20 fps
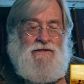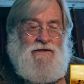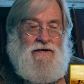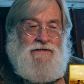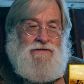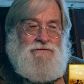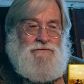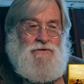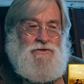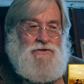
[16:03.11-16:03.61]

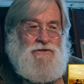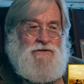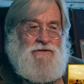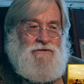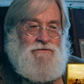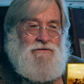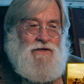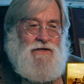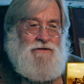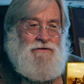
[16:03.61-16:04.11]
likes of which is
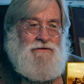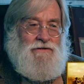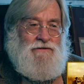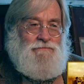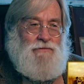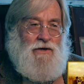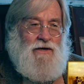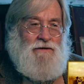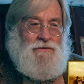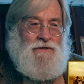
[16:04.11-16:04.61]
greater than
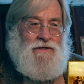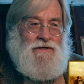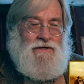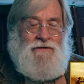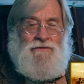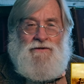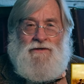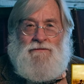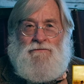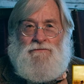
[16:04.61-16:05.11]
probably
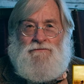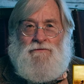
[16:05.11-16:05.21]
anything